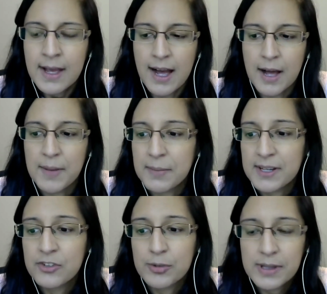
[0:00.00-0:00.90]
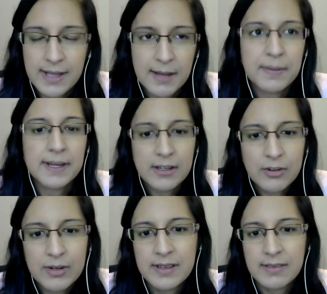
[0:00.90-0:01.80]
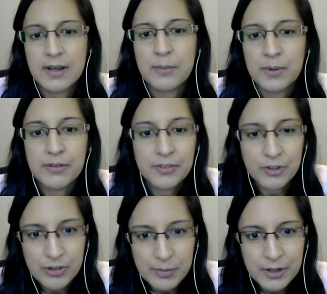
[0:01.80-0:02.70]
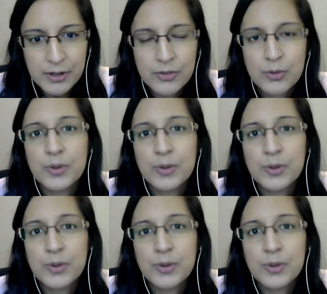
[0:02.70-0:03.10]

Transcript: Um, and by doing that, by increasing the number of contributors,